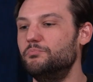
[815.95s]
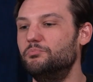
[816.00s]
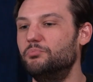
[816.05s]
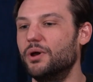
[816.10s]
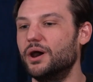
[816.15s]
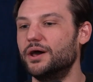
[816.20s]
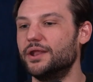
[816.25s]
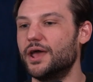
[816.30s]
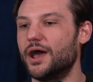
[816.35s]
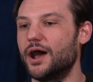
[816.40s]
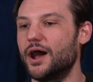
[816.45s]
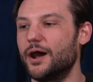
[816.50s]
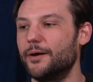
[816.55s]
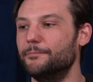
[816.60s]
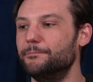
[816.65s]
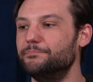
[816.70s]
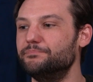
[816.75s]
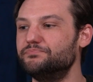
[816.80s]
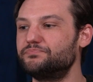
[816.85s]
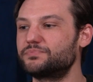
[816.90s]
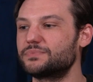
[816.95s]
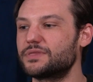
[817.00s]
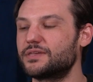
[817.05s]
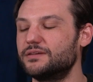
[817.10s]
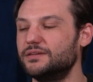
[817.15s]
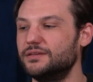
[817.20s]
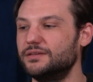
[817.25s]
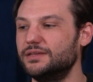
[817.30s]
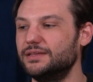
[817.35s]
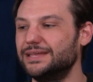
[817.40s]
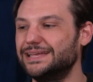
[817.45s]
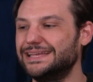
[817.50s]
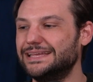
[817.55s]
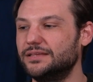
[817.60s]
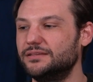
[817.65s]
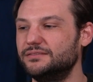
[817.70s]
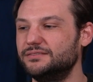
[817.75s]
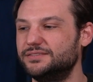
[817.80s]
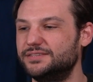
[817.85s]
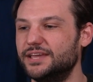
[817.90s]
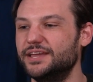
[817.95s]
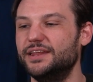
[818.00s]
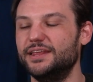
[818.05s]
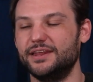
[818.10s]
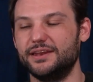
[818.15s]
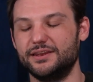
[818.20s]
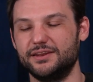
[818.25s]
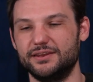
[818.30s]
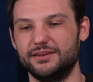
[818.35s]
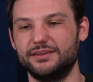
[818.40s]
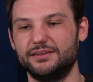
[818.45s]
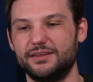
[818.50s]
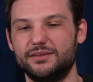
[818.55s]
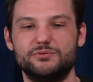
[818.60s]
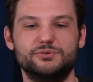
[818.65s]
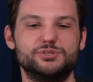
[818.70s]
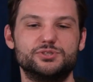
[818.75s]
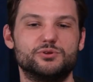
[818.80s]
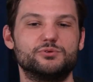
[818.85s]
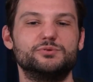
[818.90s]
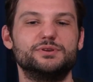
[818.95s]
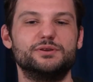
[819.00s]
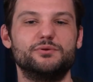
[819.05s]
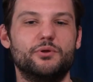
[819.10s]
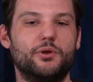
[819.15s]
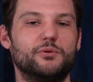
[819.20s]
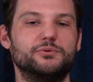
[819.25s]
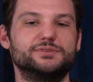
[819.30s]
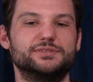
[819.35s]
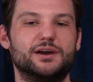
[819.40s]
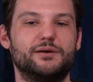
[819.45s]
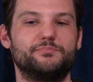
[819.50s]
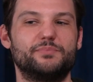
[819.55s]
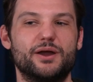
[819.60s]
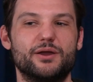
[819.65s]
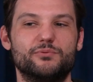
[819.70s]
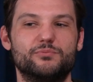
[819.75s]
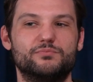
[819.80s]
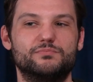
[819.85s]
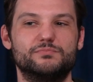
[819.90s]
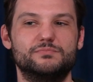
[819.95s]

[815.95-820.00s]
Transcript: but it was not by